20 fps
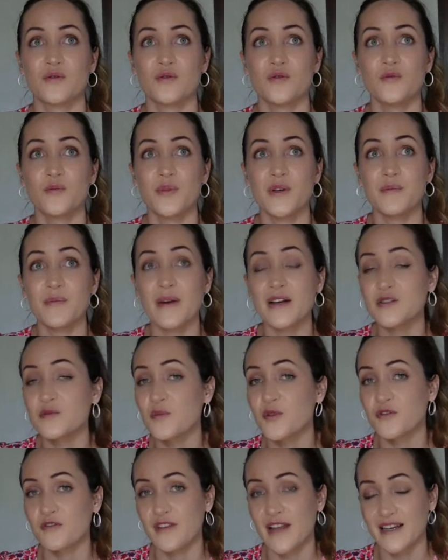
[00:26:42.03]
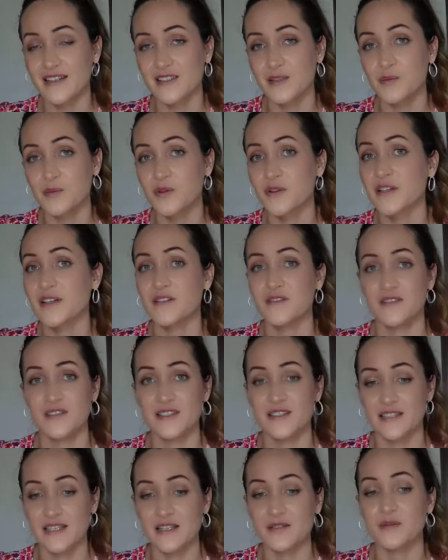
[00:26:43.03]
be much more flexible and
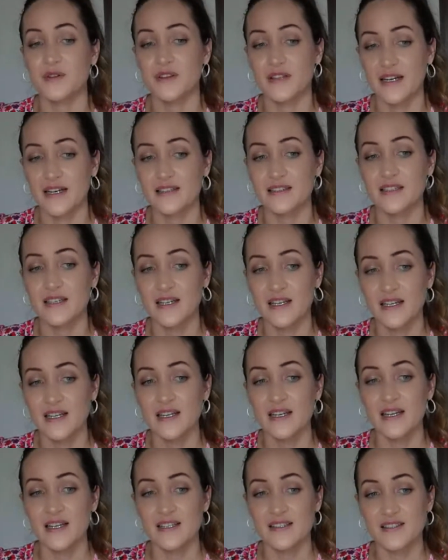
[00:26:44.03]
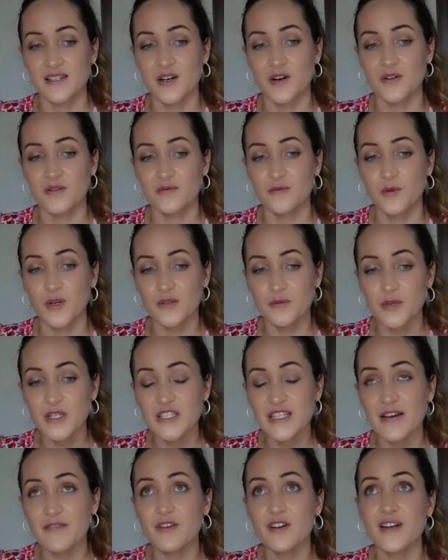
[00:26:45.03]
consistent with that. So
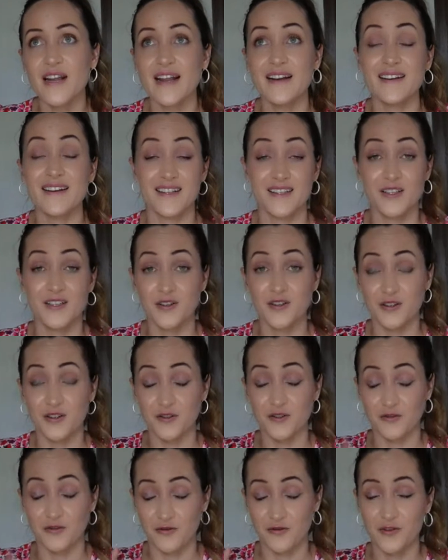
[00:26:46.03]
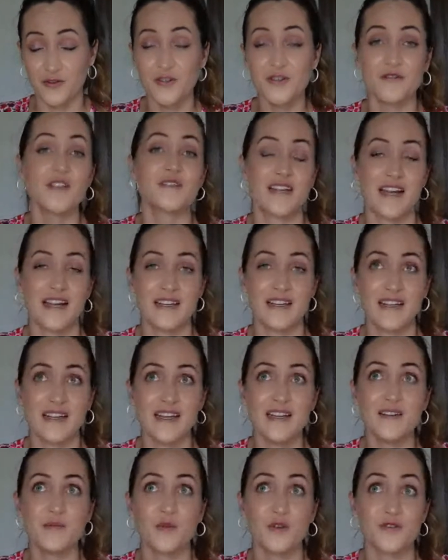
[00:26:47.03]
the first videos that I
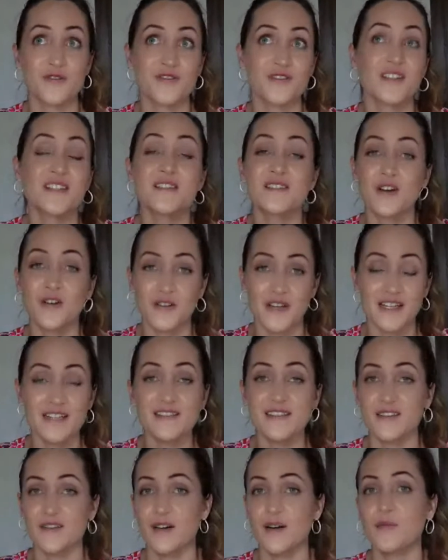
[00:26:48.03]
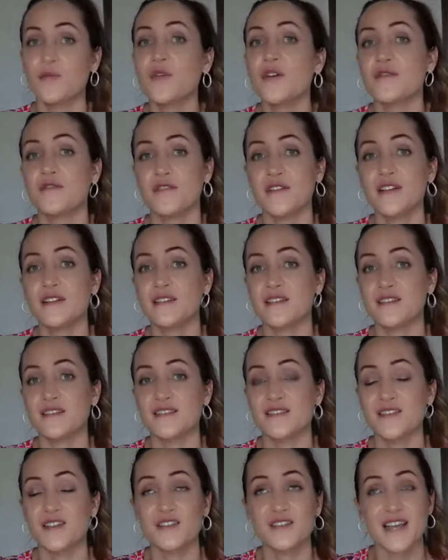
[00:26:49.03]
did was just on Instagram with filters,
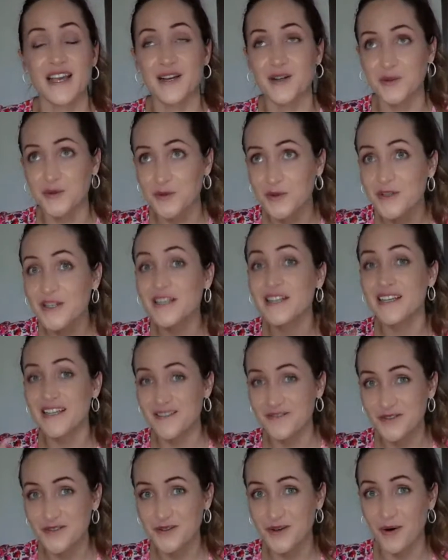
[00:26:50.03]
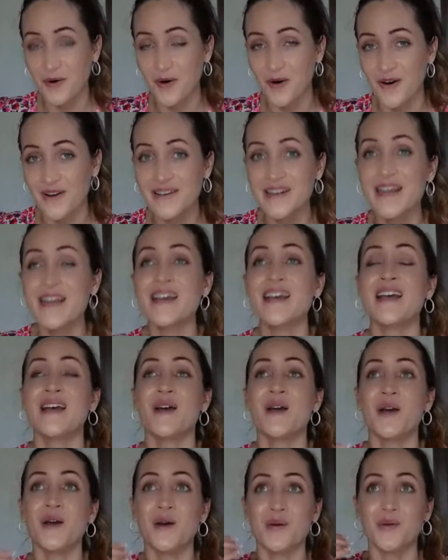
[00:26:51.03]
because I couldn't even go
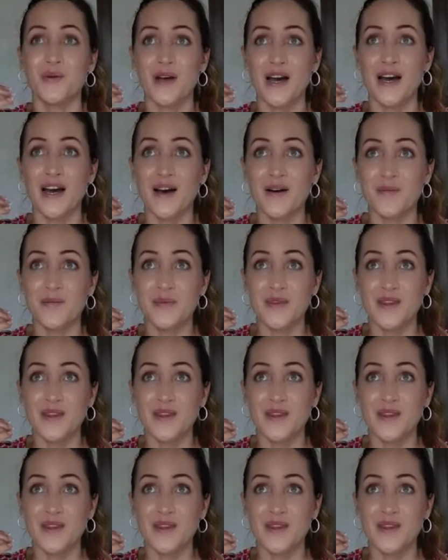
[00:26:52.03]
on